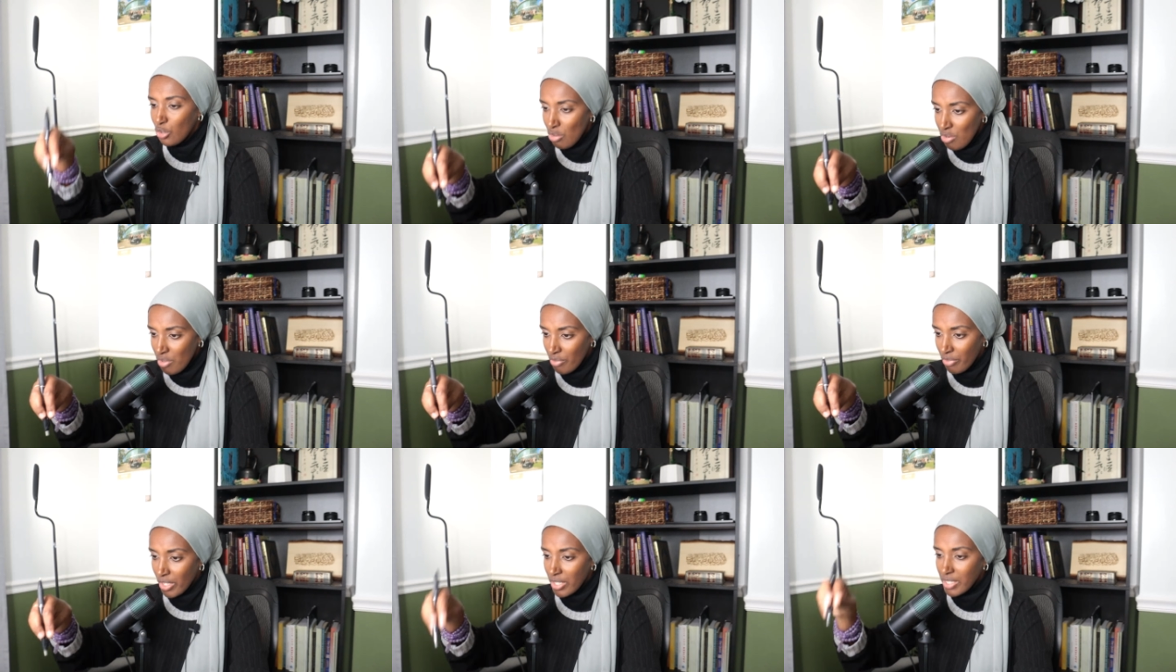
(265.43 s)

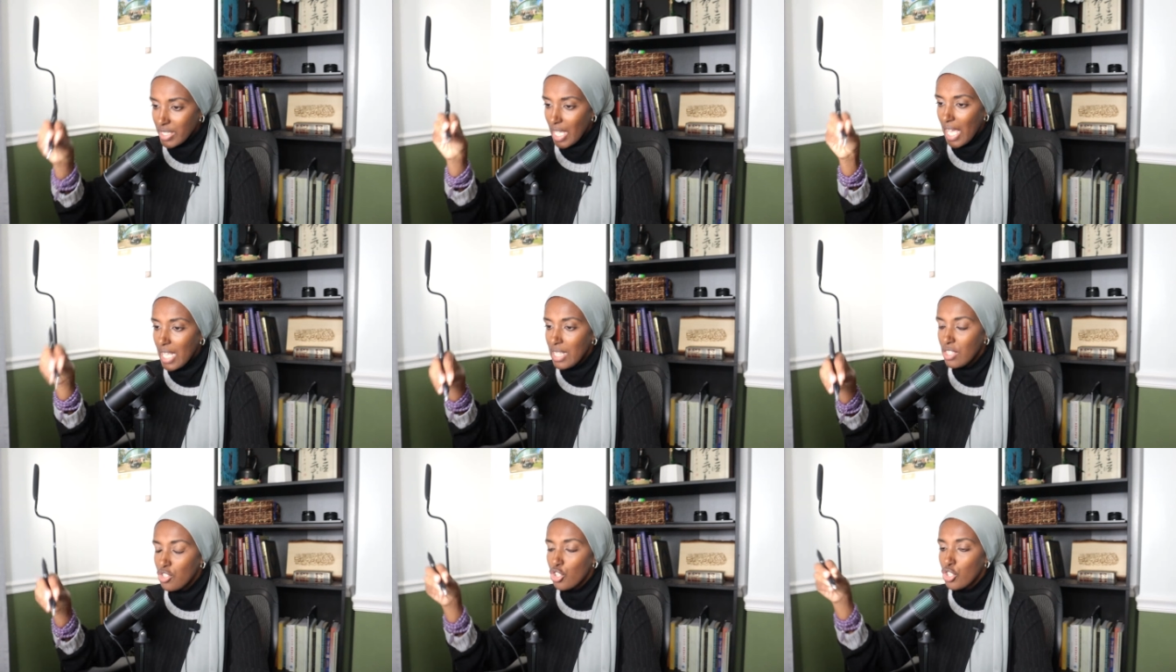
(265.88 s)
universe
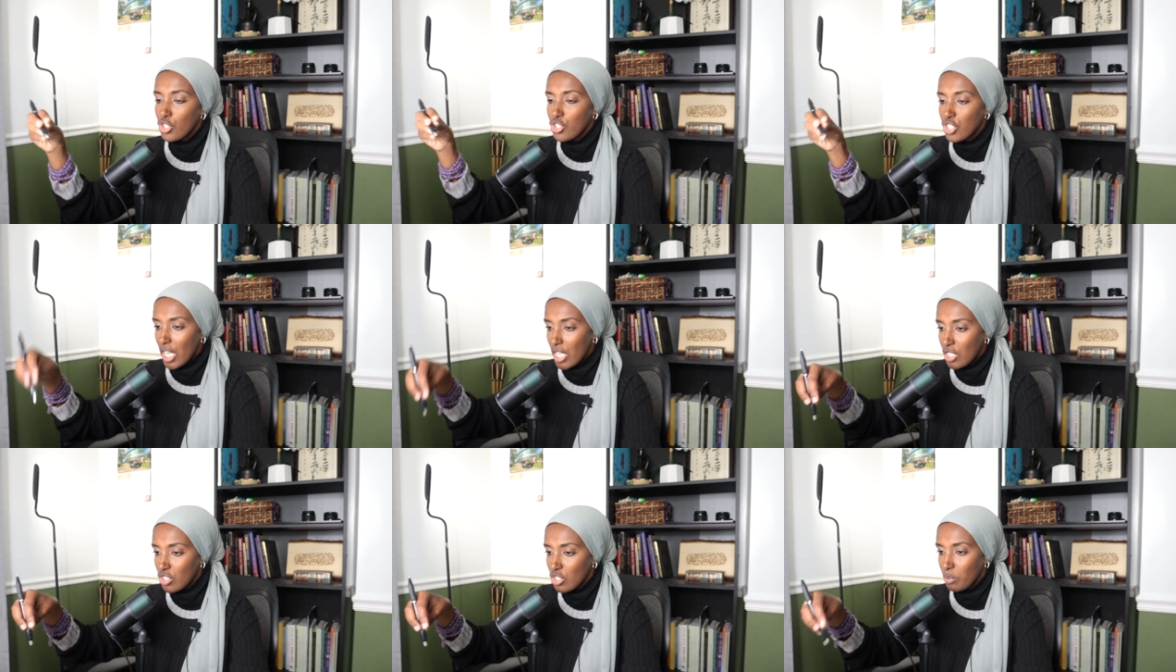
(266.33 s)

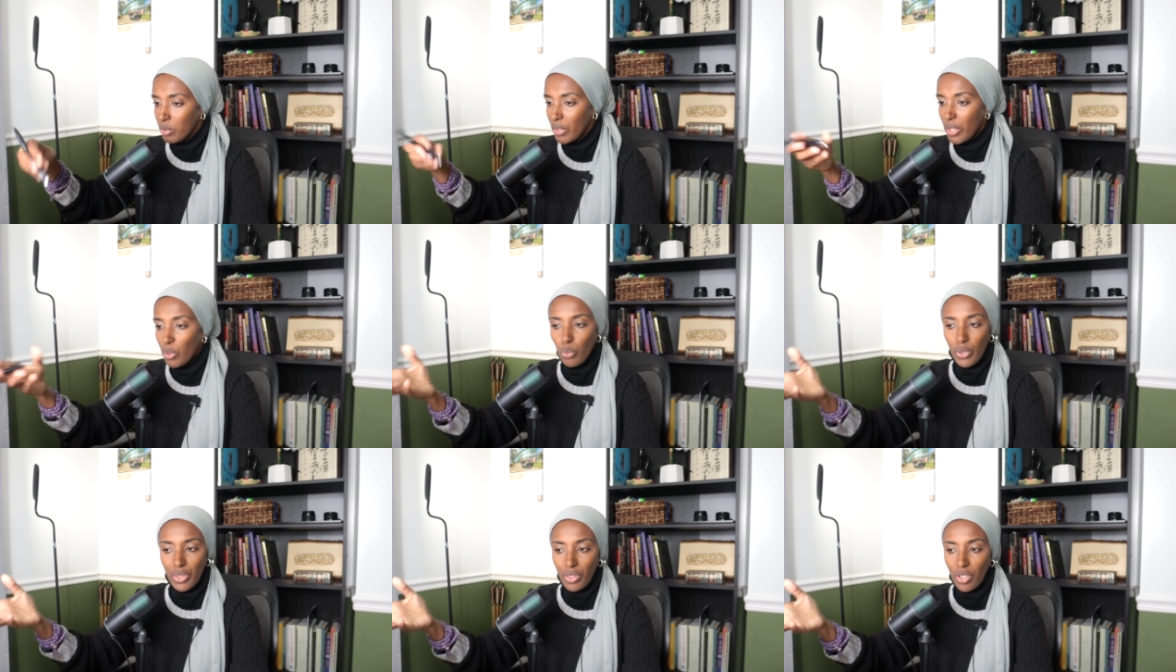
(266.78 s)

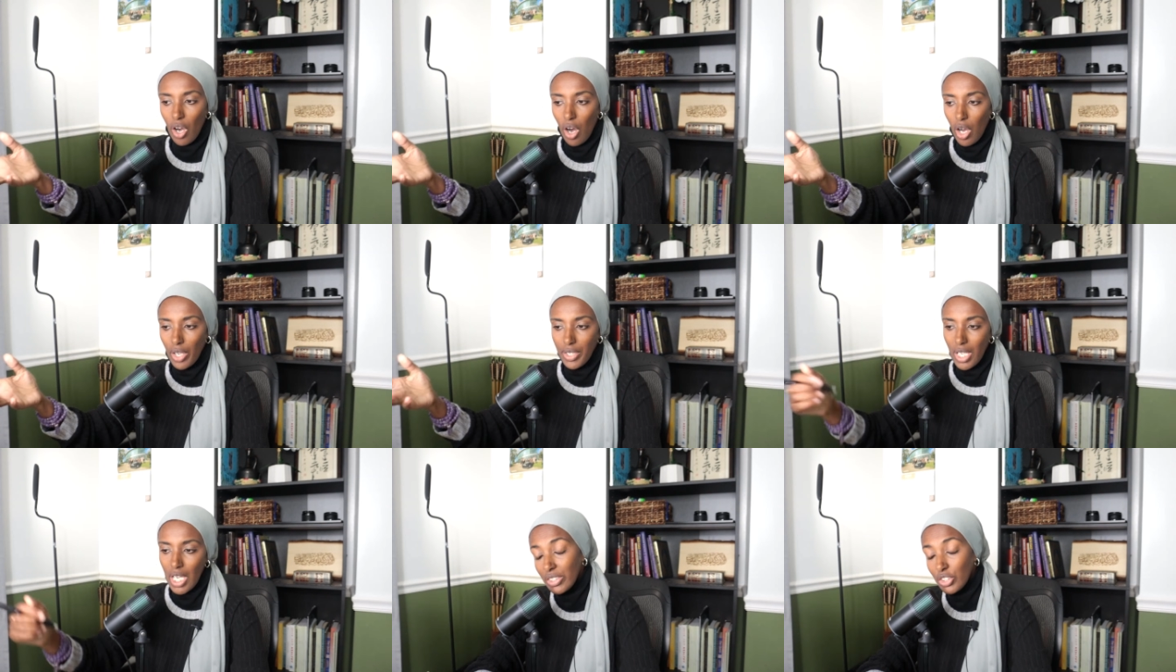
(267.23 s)
interchangeably with God.